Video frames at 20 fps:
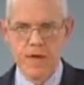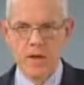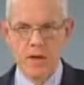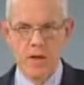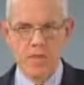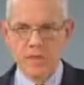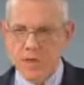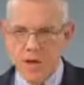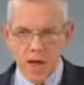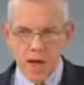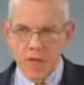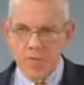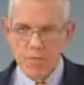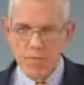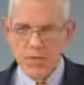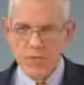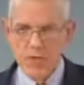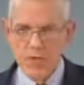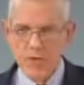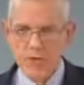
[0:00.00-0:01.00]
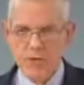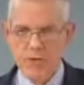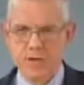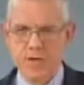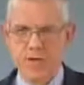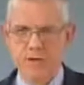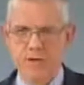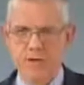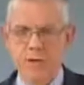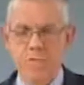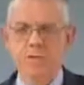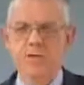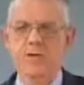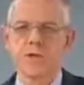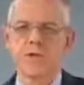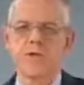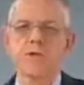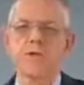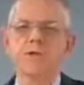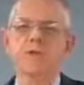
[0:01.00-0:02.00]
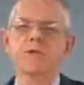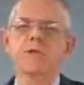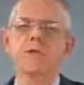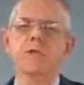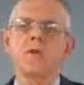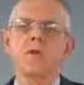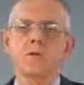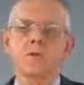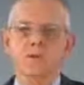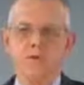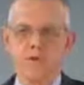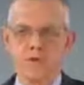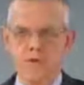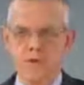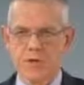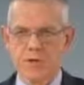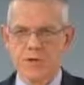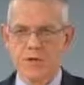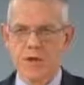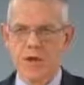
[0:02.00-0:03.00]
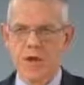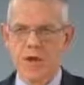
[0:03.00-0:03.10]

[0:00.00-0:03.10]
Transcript: That's not our position. Our position is theocentricity.